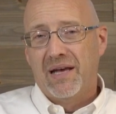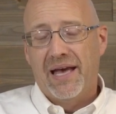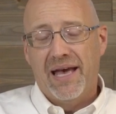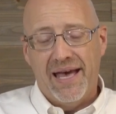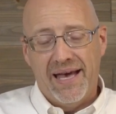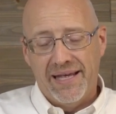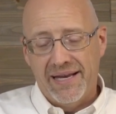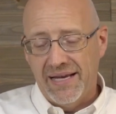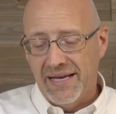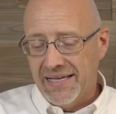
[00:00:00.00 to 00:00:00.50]

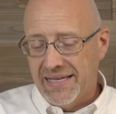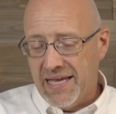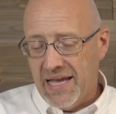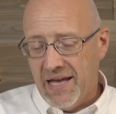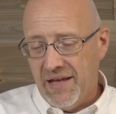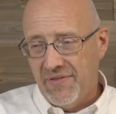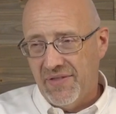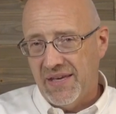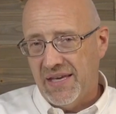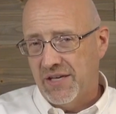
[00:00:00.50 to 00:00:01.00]
And
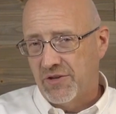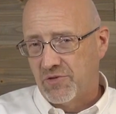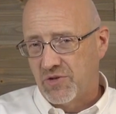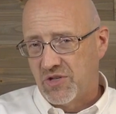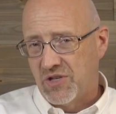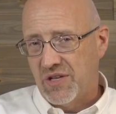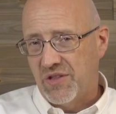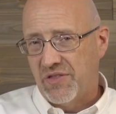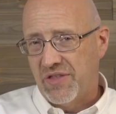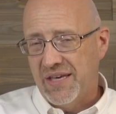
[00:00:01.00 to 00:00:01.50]
again, the
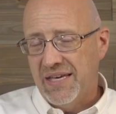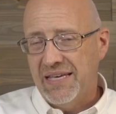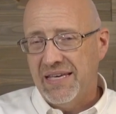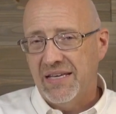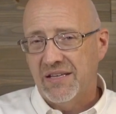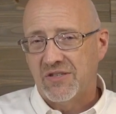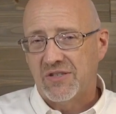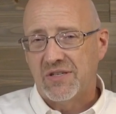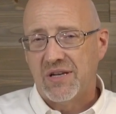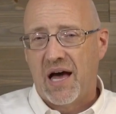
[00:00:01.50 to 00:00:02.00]
interesting thing
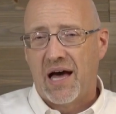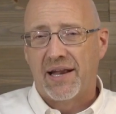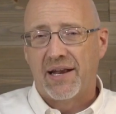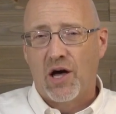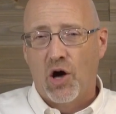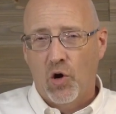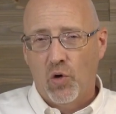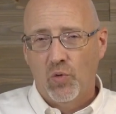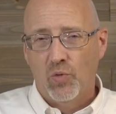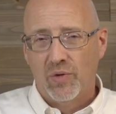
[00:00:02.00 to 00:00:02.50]
is not
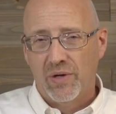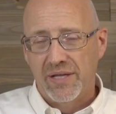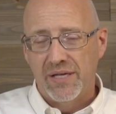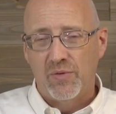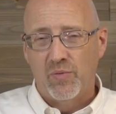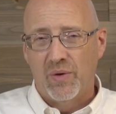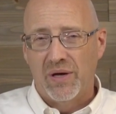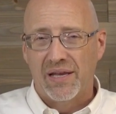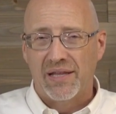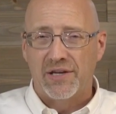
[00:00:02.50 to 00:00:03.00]

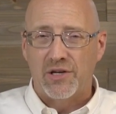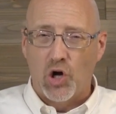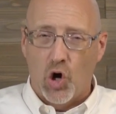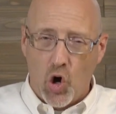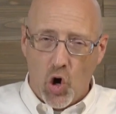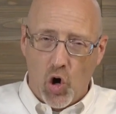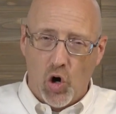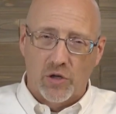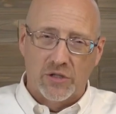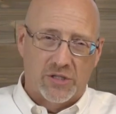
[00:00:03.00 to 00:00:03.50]
only will it
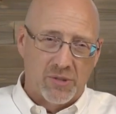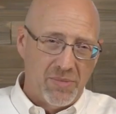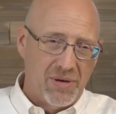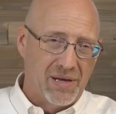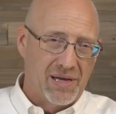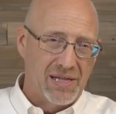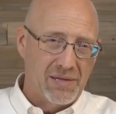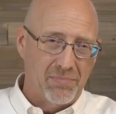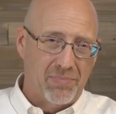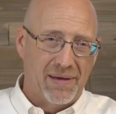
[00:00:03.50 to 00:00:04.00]

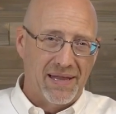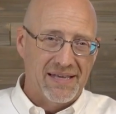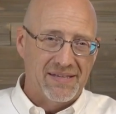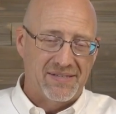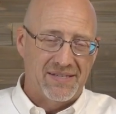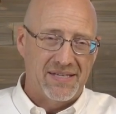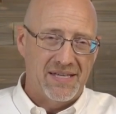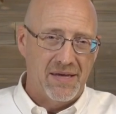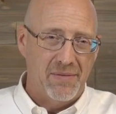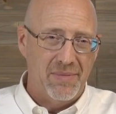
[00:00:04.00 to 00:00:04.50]
ultimately
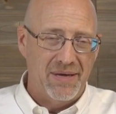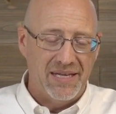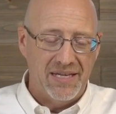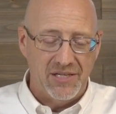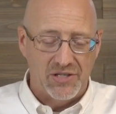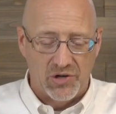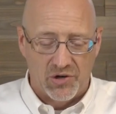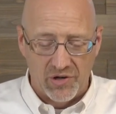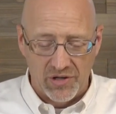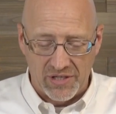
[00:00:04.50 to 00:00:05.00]
bless him in
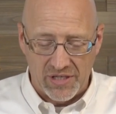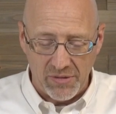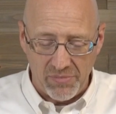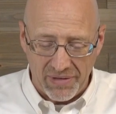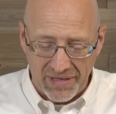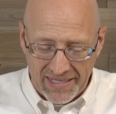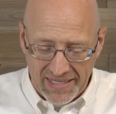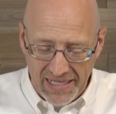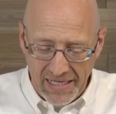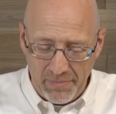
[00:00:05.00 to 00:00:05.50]
eternity,
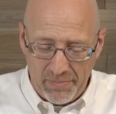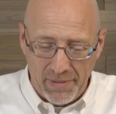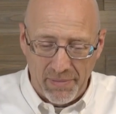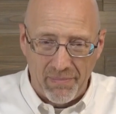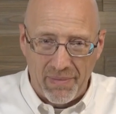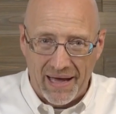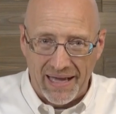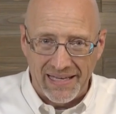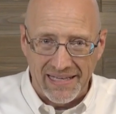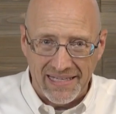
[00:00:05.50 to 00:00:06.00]
but keep in
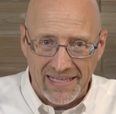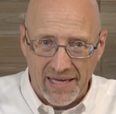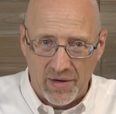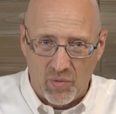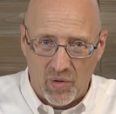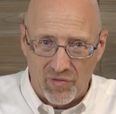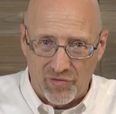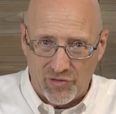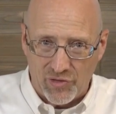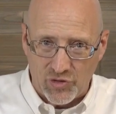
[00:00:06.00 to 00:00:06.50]
mind
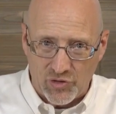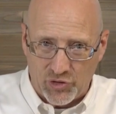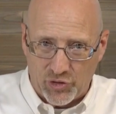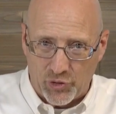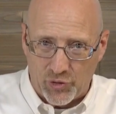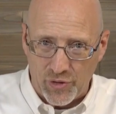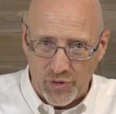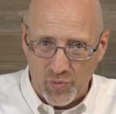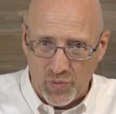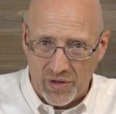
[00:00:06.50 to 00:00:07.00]
again what verse
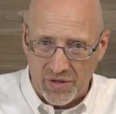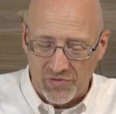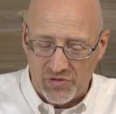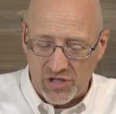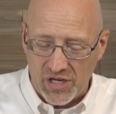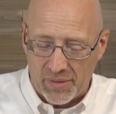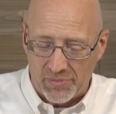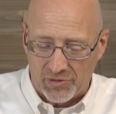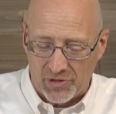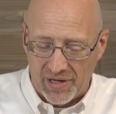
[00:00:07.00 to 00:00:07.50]
31 of
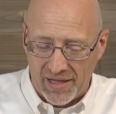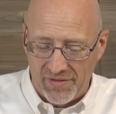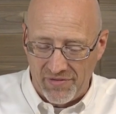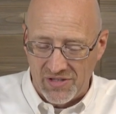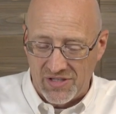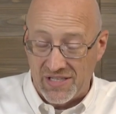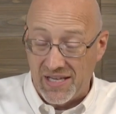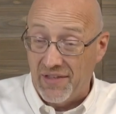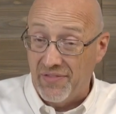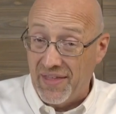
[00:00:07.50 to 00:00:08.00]
chapter
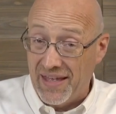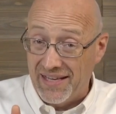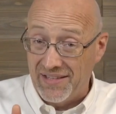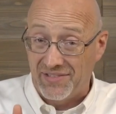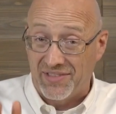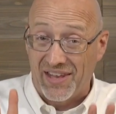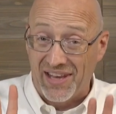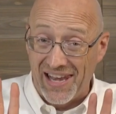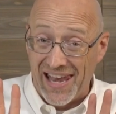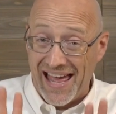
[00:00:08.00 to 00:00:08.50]
11 said. That
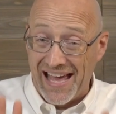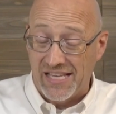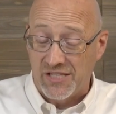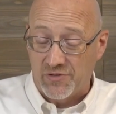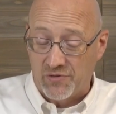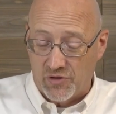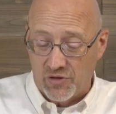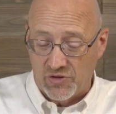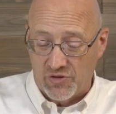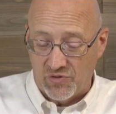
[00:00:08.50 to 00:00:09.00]
is the
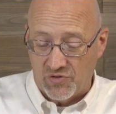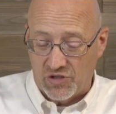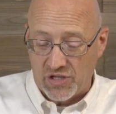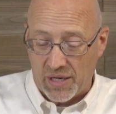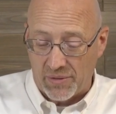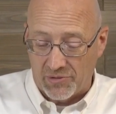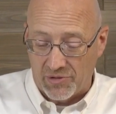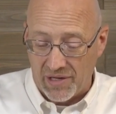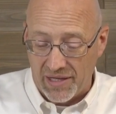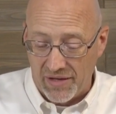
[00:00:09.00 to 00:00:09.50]
last verse of
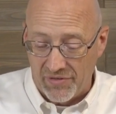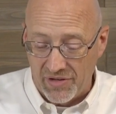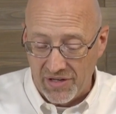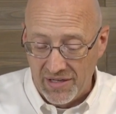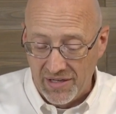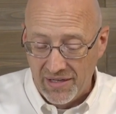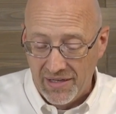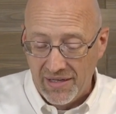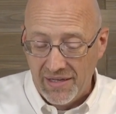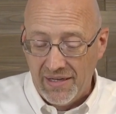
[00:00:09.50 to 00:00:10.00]
chapter 11.